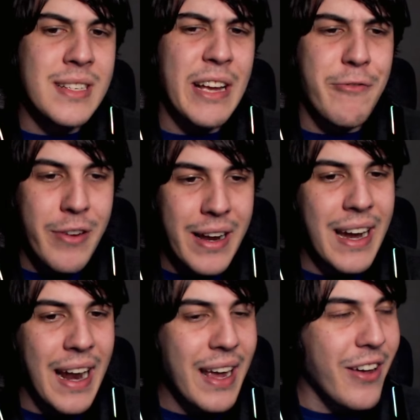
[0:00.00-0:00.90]
cause I
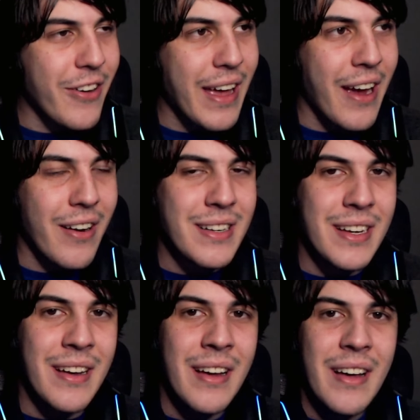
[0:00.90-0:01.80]
really like her
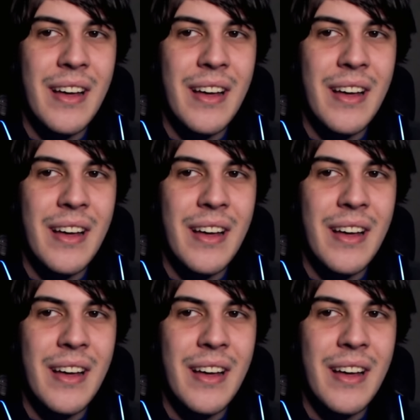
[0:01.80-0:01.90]
character.